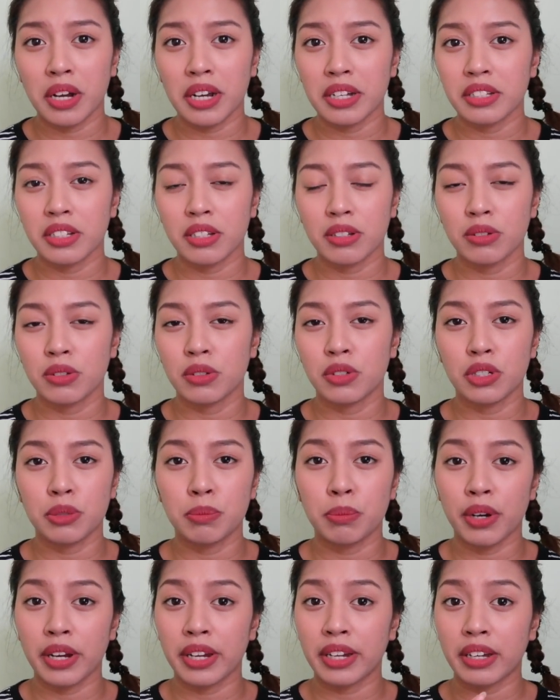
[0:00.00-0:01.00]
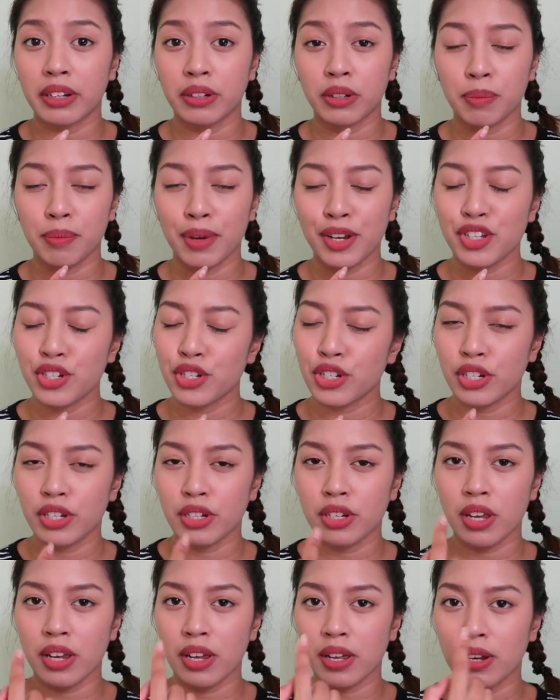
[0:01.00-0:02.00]
I tend to just break out on my
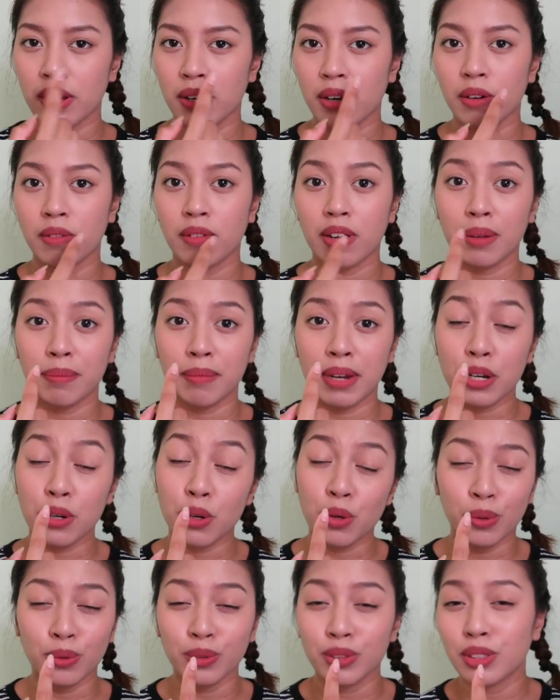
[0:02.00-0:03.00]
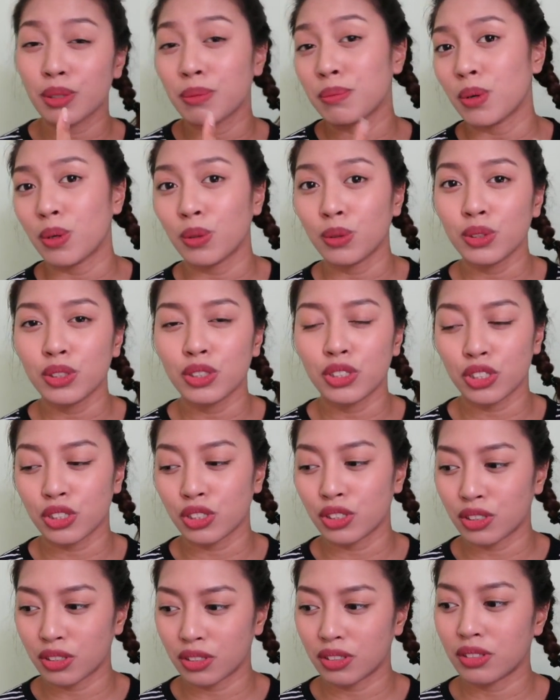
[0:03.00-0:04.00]
chin and around my nose the most,
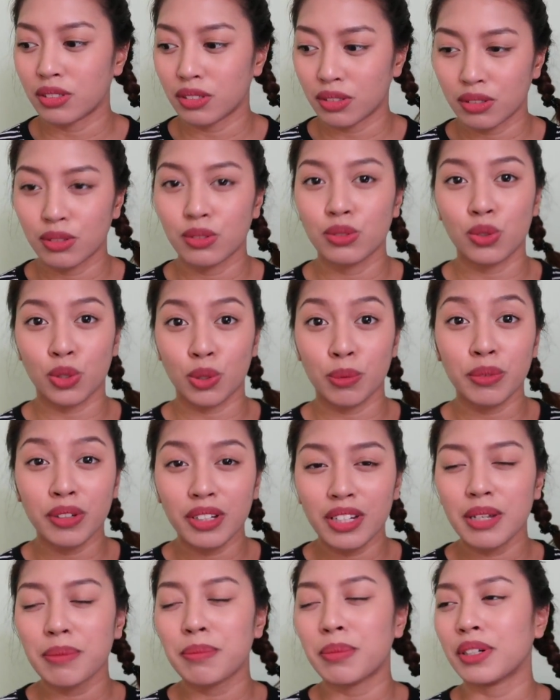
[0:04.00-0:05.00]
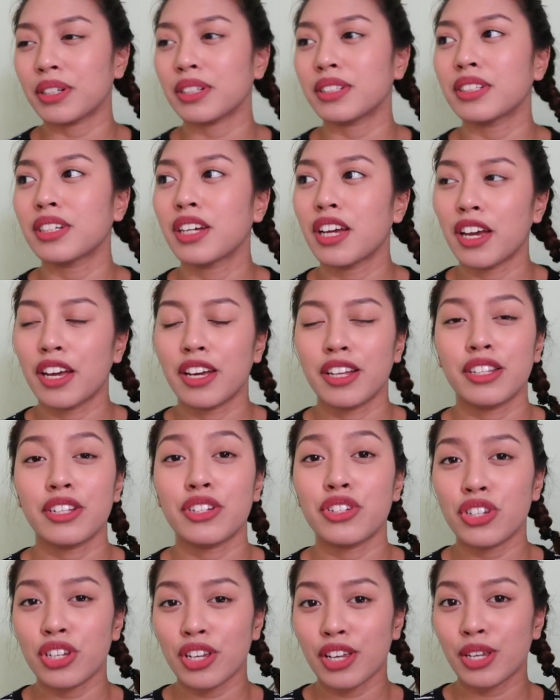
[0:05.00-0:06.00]
just normally. But
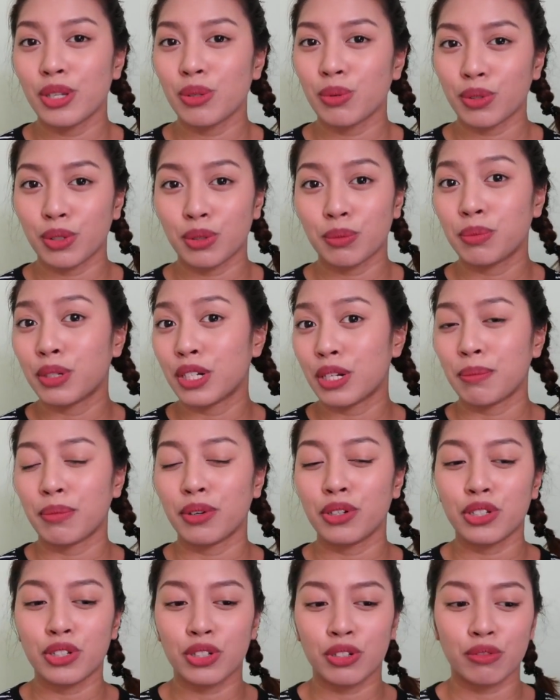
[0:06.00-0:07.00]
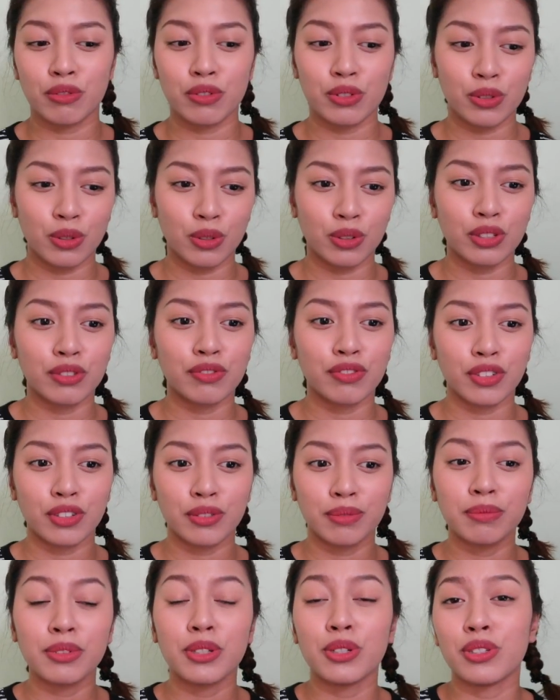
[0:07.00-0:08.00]
the cheeks was pretty much the result
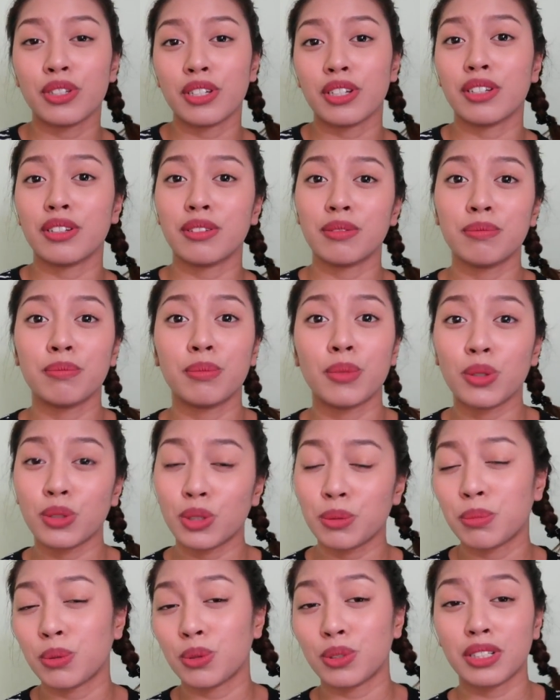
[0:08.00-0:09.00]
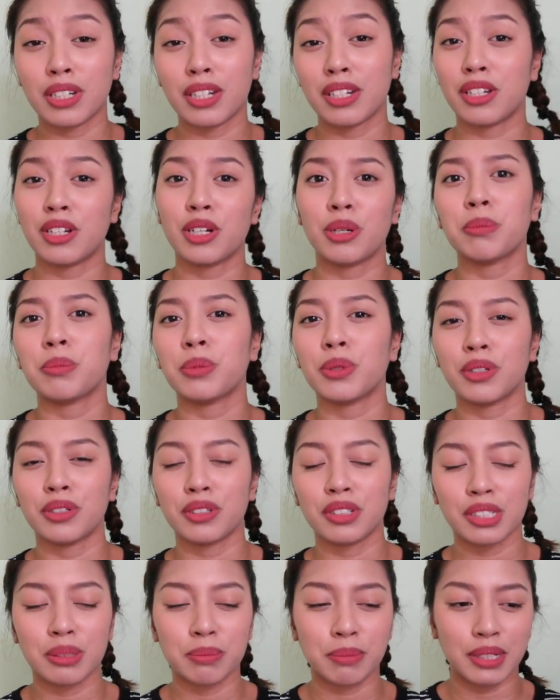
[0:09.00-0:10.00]
from using multiple skincare
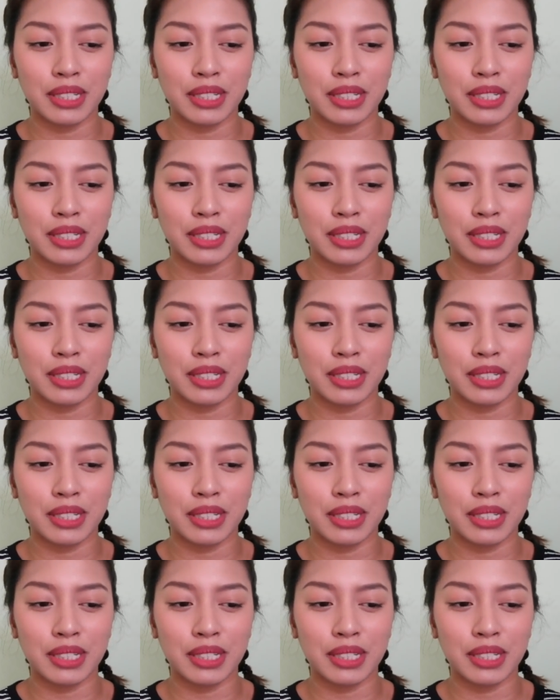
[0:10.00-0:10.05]
products.